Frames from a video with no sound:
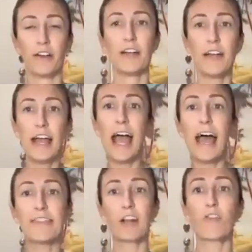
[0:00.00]
and
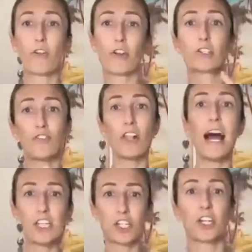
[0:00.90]
therefore there's
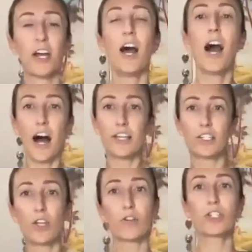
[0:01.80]
flesh
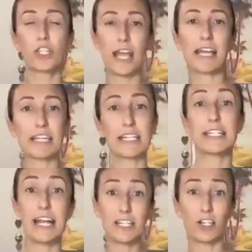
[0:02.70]
associated to said
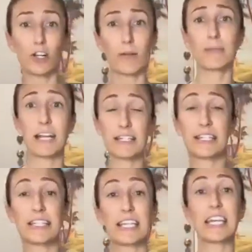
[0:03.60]
circumstances. And
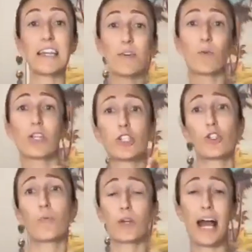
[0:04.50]
even when the
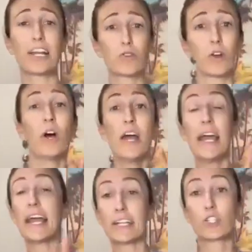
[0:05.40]
supernatural is
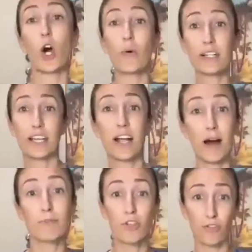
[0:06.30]
going to come to
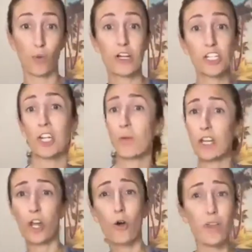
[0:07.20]
fruition and we know
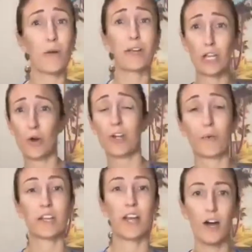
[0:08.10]
that we know that we
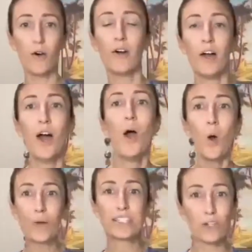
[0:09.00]
know, we
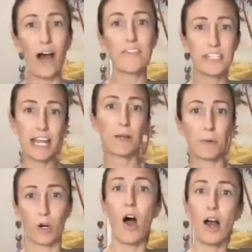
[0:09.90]
still have to take
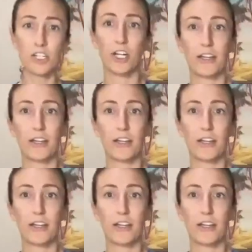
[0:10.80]
precaution.